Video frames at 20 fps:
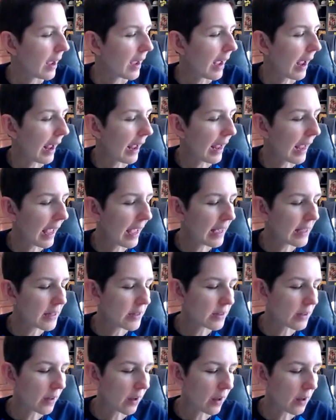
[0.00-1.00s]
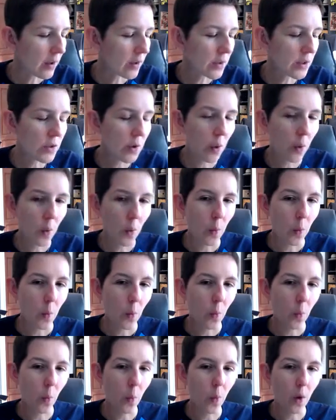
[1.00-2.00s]
And so
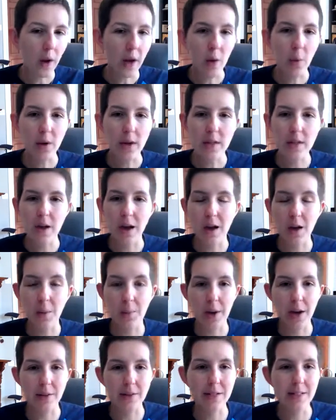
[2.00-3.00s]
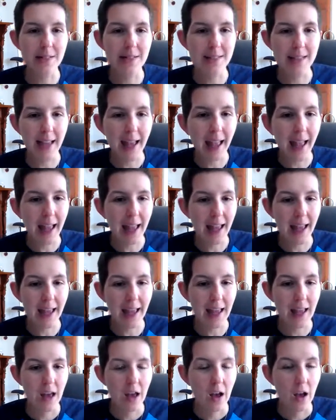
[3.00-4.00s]
what I want to talk about
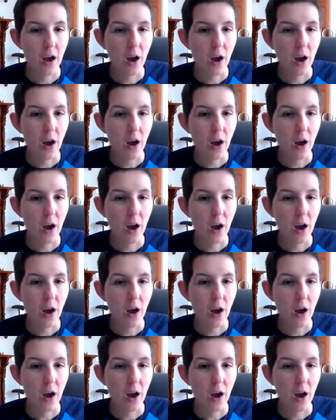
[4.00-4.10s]
today